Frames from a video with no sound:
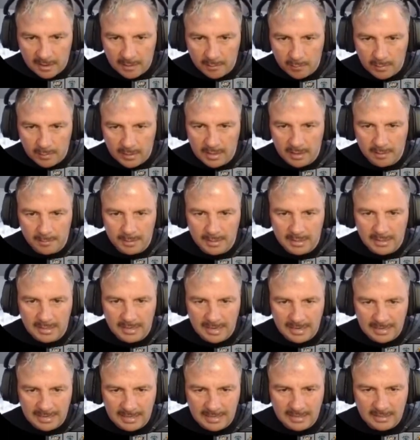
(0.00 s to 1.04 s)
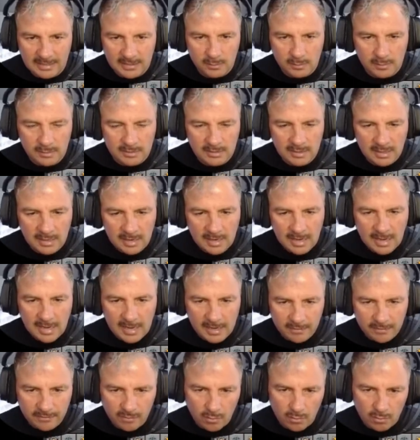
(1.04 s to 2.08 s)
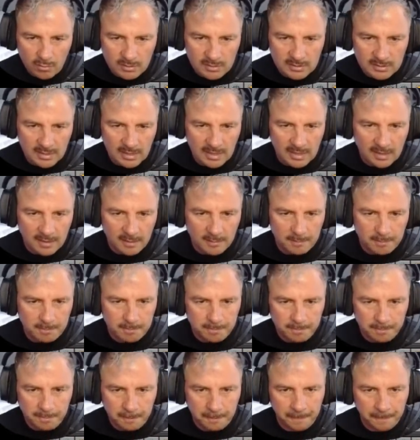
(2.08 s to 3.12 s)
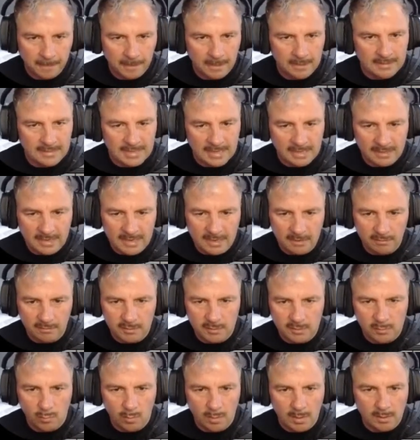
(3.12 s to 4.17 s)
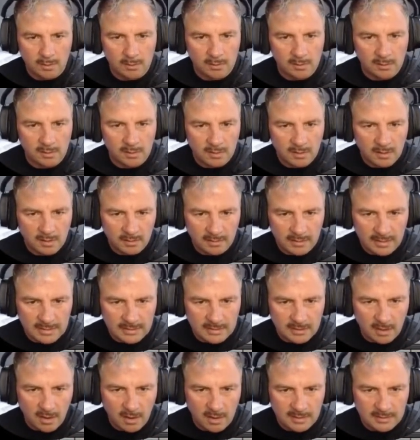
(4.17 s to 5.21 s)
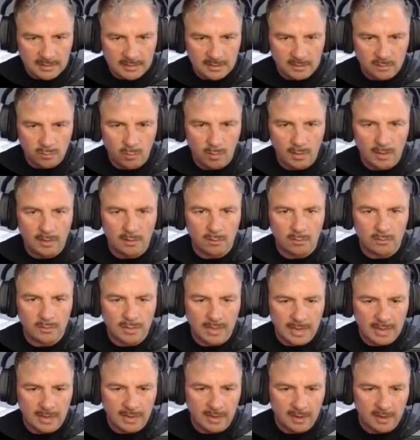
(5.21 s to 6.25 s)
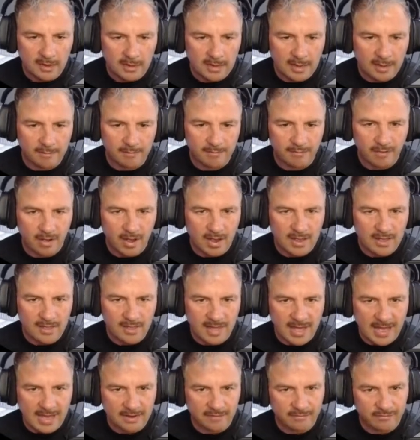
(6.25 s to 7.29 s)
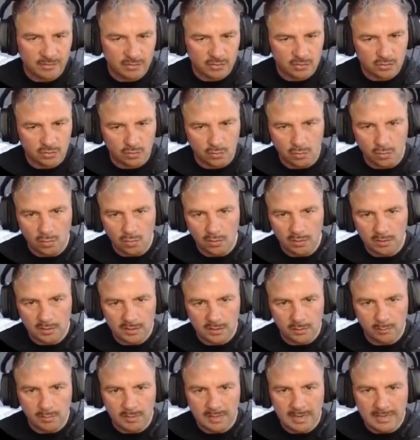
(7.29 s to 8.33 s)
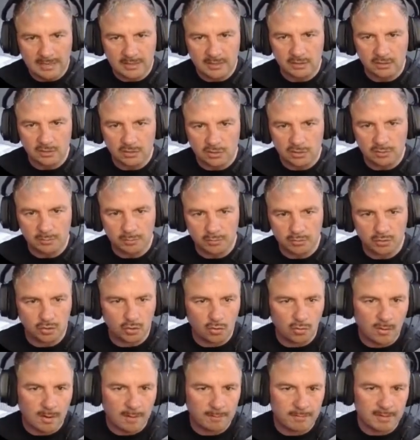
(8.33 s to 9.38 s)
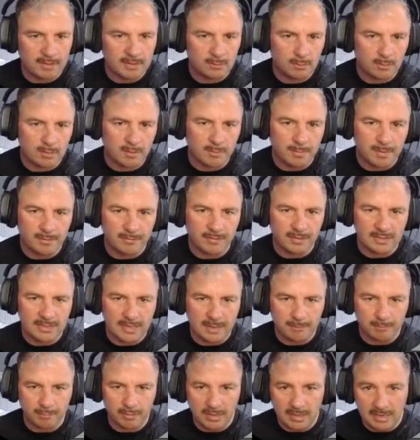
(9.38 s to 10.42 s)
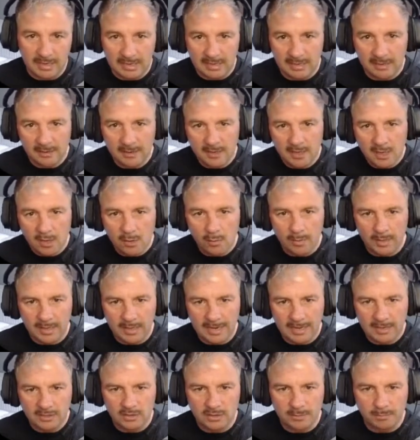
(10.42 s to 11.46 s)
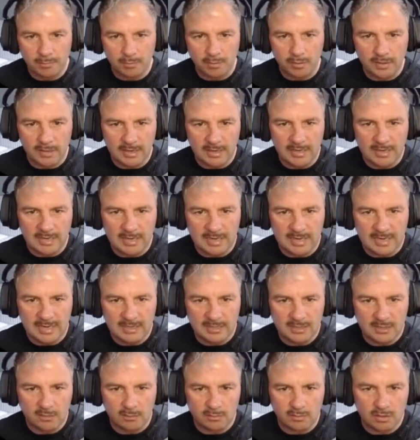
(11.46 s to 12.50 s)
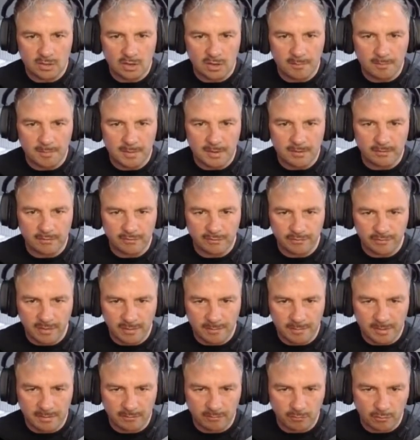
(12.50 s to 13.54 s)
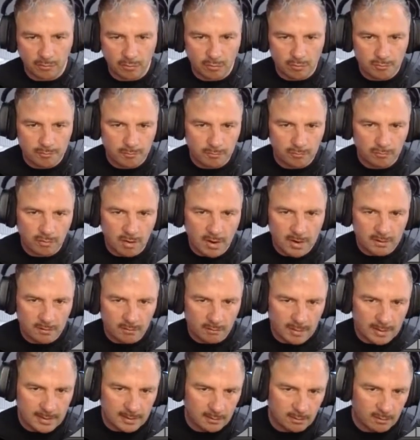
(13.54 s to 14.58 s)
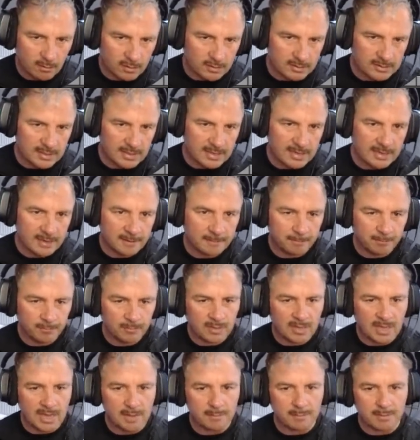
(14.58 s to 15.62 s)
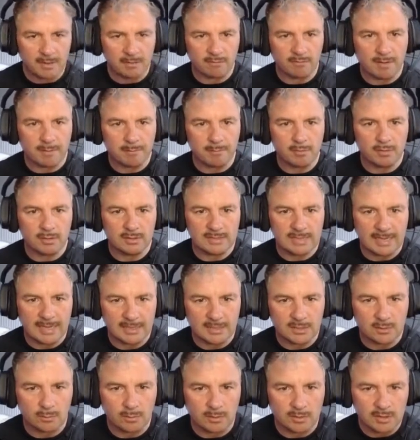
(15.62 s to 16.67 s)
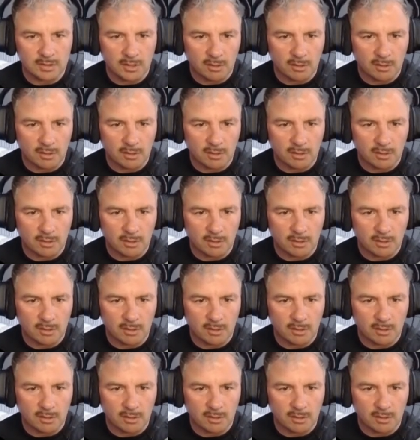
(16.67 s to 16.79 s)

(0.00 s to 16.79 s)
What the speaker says: We're going to be getting into it. And of course, down here as well, these guys as well, they are going to come via that for sure. So we'll need to just shore up this with a bit of a temporary here. We can actually put it in here so it's got a bit of room right away across there, and we can run bullets out to it.